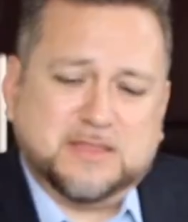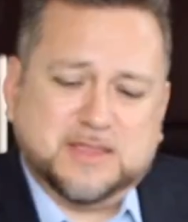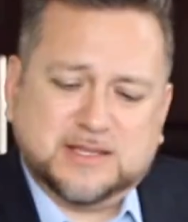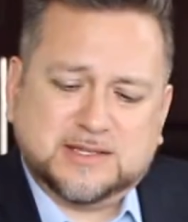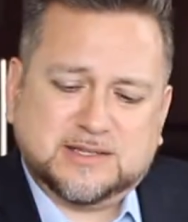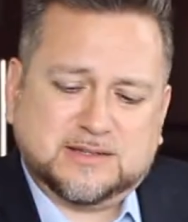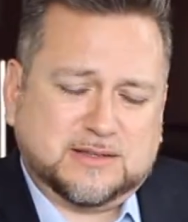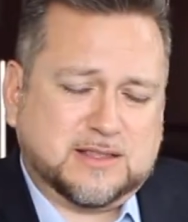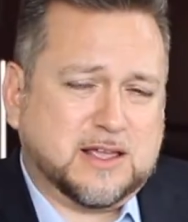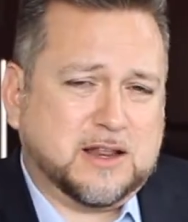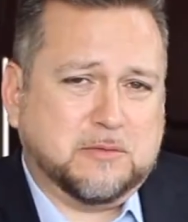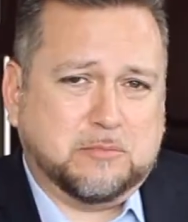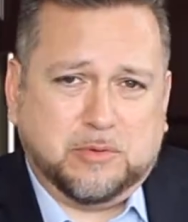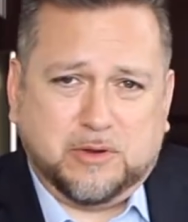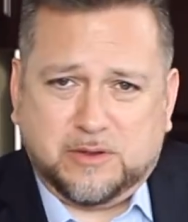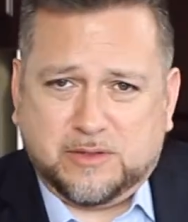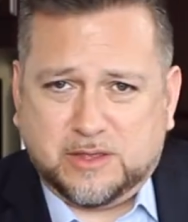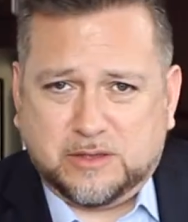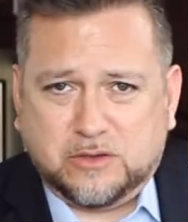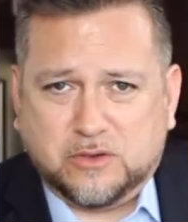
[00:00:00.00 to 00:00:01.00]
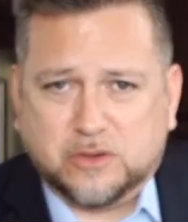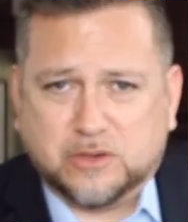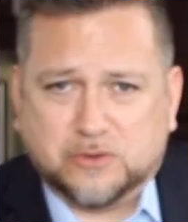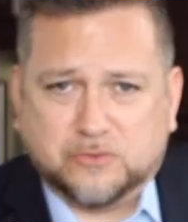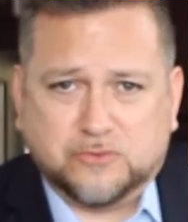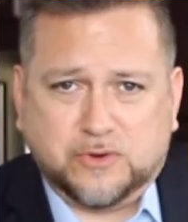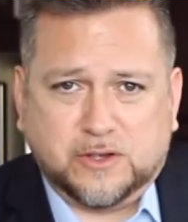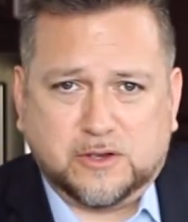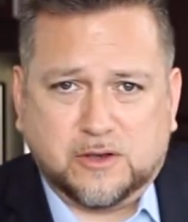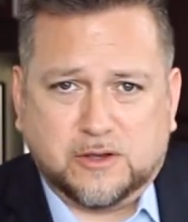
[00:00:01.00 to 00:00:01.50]
this is not a beer that you can
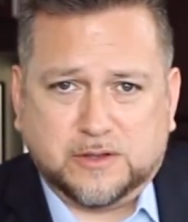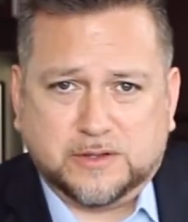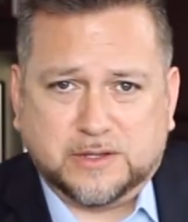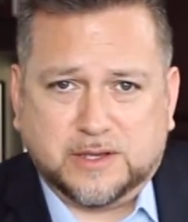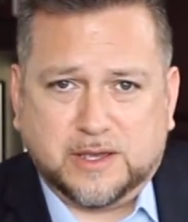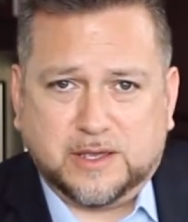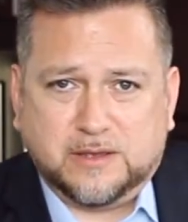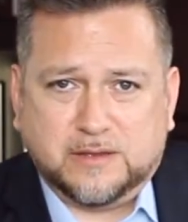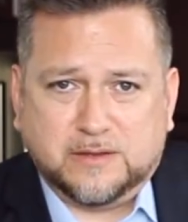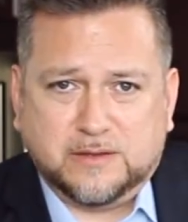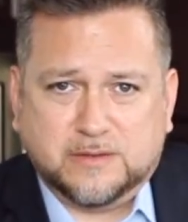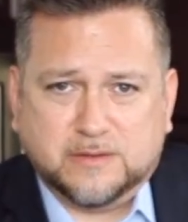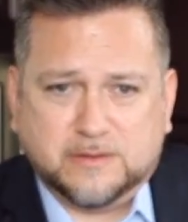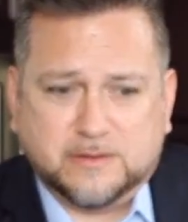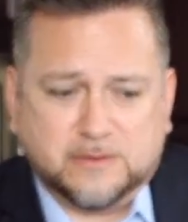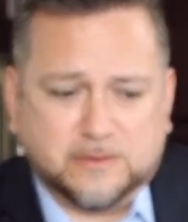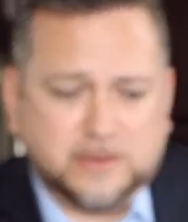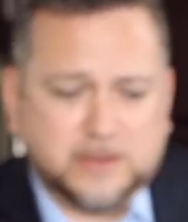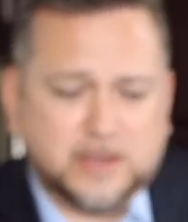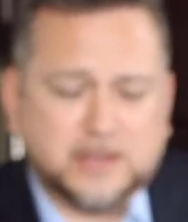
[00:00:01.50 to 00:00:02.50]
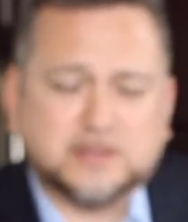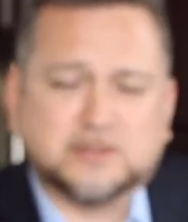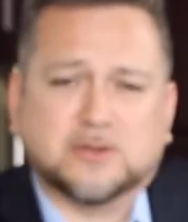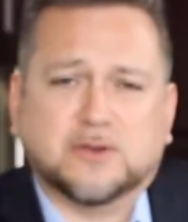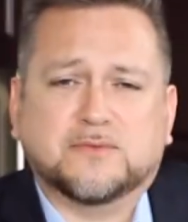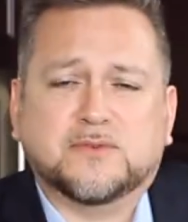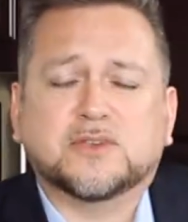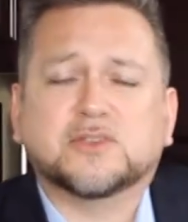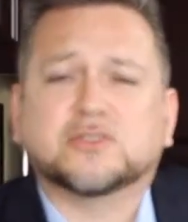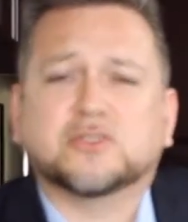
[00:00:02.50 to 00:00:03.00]
drink all day, okay? So
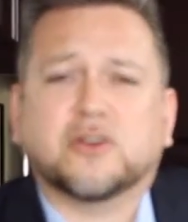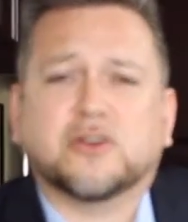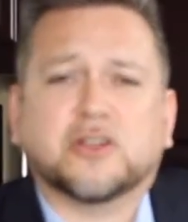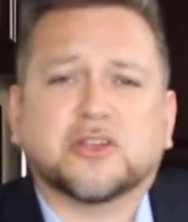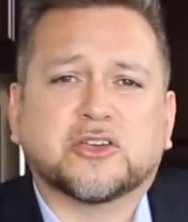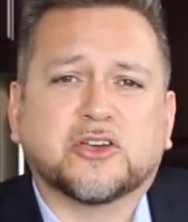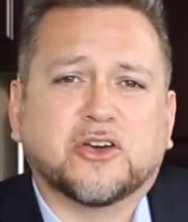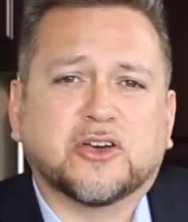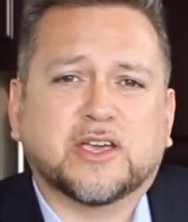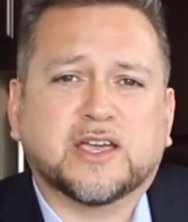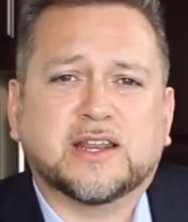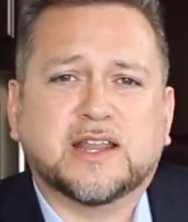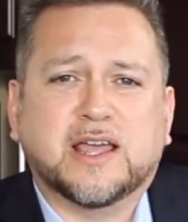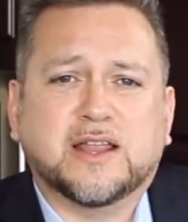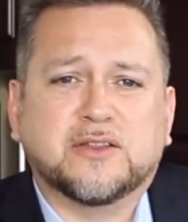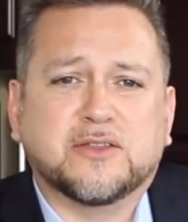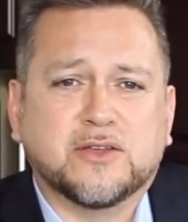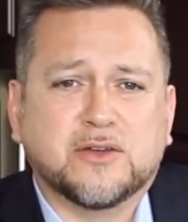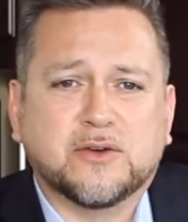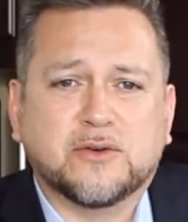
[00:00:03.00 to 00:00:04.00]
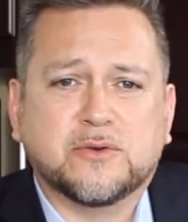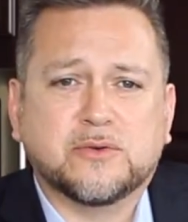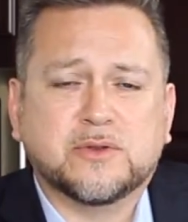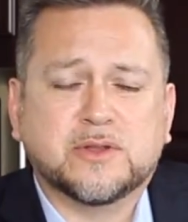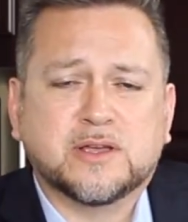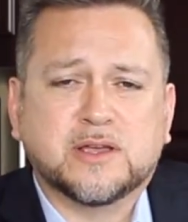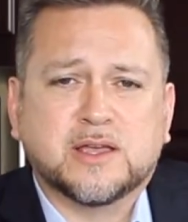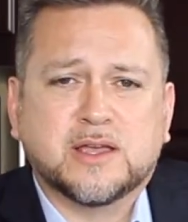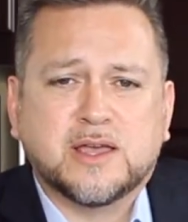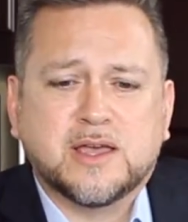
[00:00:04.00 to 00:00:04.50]
if you started cooking at
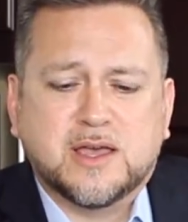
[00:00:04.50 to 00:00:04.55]
noon,